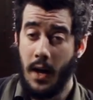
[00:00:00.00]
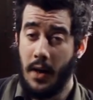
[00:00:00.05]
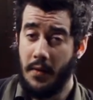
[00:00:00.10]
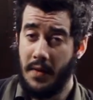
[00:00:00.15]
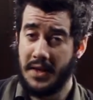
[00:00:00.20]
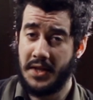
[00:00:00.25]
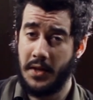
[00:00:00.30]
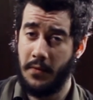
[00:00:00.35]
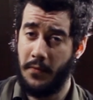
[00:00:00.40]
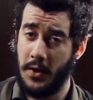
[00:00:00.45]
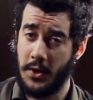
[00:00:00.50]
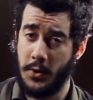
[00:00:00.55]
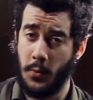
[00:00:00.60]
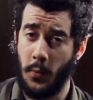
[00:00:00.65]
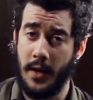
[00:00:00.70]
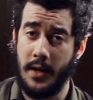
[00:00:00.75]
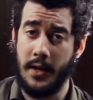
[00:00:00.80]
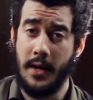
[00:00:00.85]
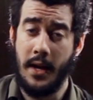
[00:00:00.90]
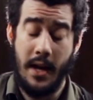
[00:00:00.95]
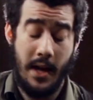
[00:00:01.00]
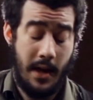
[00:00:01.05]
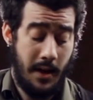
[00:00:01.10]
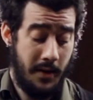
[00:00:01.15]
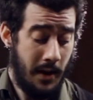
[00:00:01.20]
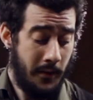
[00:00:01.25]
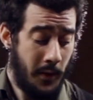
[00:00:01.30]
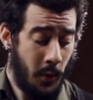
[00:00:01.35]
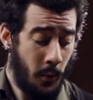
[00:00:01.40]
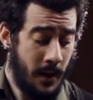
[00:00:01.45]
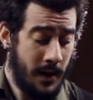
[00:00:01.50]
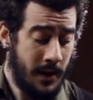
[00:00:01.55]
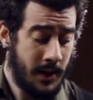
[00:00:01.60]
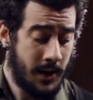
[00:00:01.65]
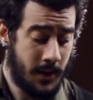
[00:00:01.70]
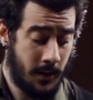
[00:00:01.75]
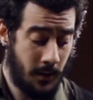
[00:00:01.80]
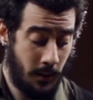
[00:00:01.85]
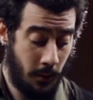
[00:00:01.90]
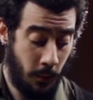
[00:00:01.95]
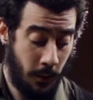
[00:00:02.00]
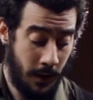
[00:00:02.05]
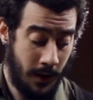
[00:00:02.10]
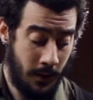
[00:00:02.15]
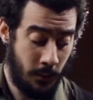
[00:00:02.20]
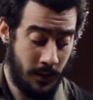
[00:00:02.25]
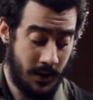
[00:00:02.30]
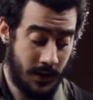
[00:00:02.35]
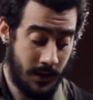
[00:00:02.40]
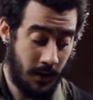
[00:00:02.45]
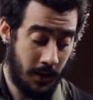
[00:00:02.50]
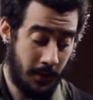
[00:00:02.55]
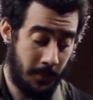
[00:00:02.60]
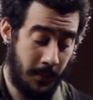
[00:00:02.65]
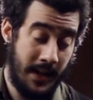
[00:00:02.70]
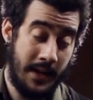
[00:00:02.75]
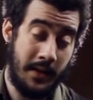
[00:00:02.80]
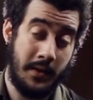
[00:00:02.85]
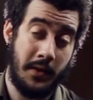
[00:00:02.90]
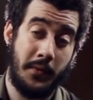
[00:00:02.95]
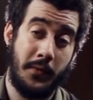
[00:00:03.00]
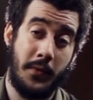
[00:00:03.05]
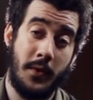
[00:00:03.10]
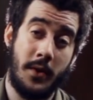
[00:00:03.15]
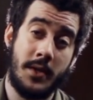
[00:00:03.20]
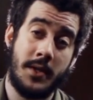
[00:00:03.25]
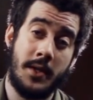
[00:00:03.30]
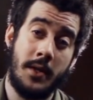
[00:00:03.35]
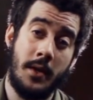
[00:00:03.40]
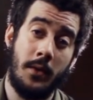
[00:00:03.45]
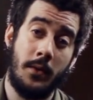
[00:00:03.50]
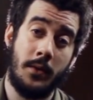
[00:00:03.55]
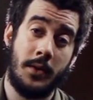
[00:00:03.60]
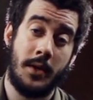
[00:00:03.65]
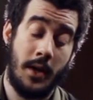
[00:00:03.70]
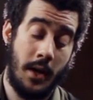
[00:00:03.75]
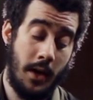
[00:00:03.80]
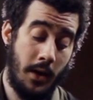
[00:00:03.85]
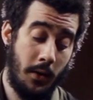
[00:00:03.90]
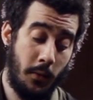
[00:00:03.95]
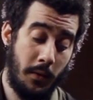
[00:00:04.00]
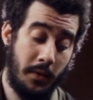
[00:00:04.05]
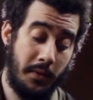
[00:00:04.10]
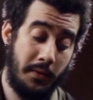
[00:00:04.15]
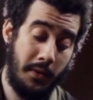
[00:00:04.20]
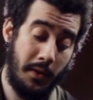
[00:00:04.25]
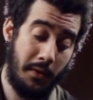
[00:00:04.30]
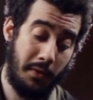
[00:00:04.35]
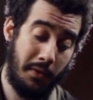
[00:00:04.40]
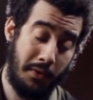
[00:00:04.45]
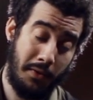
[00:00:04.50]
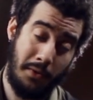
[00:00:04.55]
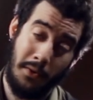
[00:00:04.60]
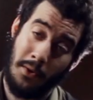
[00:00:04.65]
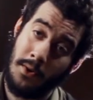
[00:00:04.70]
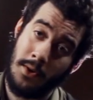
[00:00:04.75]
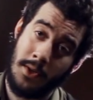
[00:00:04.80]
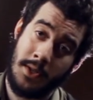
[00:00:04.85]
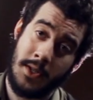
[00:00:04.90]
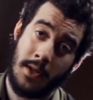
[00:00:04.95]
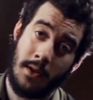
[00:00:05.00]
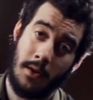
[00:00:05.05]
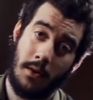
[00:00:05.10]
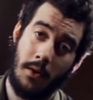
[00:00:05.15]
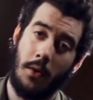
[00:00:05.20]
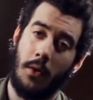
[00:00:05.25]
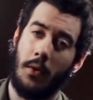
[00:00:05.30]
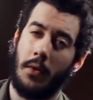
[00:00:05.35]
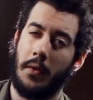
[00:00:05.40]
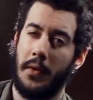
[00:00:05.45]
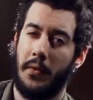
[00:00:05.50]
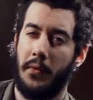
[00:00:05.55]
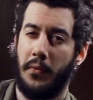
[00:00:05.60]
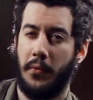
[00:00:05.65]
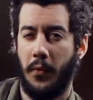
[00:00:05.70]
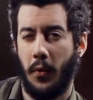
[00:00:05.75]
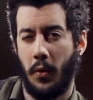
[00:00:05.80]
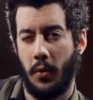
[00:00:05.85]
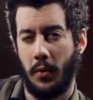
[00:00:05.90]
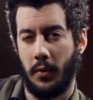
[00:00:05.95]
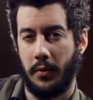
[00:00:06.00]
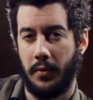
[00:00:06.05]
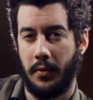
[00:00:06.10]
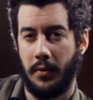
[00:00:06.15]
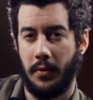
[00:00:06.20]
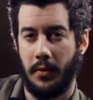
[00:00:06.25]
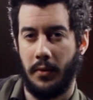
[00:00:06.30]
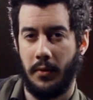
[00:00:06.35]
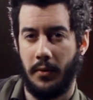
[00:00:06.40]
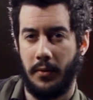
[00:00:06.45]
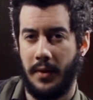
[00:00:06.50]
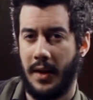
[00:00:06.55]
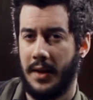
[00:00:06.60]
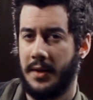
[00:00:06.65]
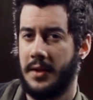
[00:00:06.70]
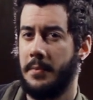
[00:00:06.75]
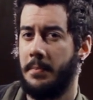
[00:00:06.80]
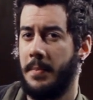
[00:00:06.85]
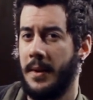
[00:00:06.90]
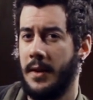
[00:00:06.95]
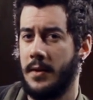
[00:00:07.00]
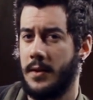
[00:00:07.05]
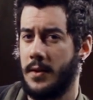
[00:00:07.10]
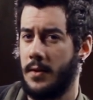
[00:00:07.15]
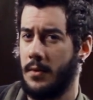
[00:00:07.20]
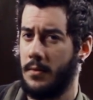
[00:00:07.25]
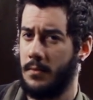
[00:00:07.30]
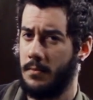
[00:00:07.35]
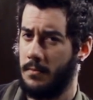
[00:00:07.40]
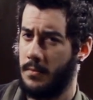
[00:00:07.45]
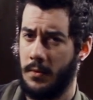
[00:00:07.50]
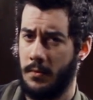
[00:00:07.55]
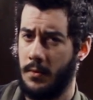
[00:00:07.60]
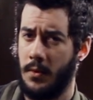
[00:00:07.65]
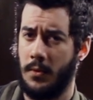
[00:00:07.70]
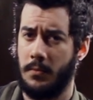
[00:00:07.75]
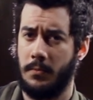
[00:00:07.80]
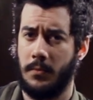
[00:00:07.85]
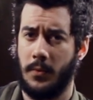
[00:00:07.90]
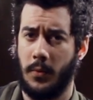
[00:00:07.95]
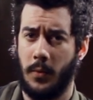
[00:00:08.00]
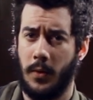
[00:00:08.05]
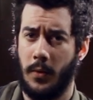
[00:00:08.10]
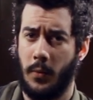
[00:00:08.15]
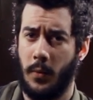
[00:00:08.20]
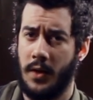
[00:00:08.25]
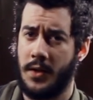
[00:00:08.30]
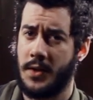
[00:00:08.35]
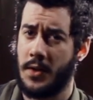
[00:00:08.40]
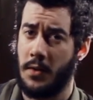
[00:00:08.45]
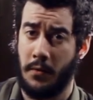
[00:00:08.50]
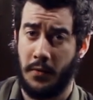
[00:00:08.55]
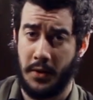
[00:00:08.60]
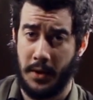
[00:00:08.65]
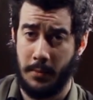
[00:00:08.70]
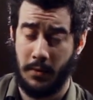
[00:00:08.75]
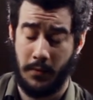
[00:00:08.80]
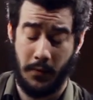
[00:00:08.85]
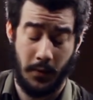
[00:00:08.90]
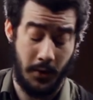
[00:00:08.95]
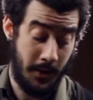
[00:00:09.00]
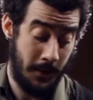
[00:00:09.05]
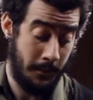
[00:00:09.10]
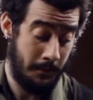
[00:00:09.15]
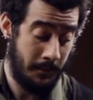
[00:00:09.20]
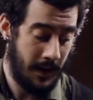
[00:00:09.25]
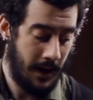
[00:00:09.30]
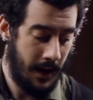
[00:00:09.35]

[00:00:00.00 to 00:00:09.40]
That's the first way. The other way is when we start playing the first note with the 3rd or the 4th. That depends on, what's comfortable for you.